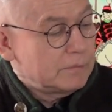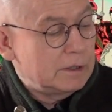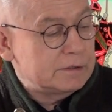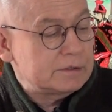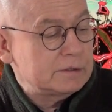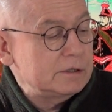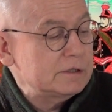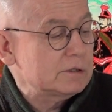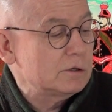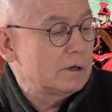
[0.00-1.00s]
It's
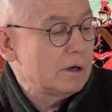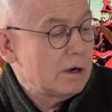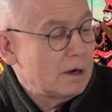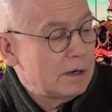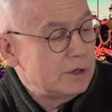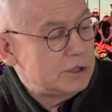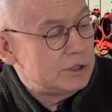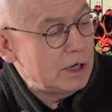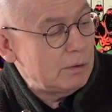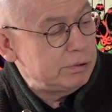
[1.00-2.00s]
this
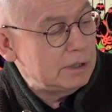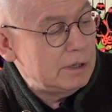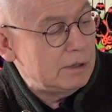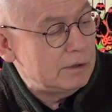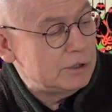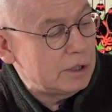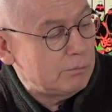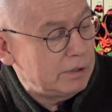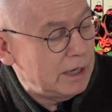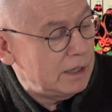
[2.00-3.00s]

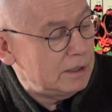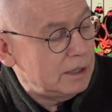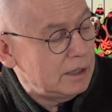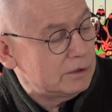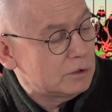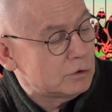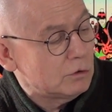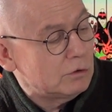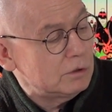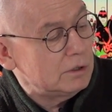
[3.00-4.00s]
Japan at the
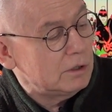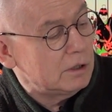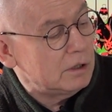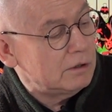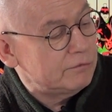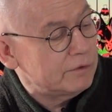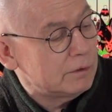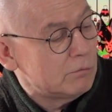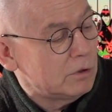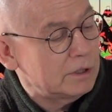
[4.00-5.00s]
Dawn of
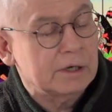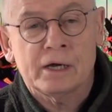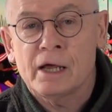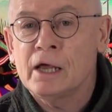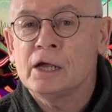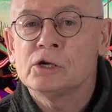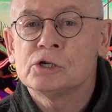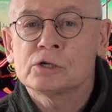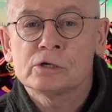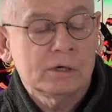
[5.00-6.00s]
the Modern
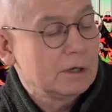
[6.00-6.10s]
Age,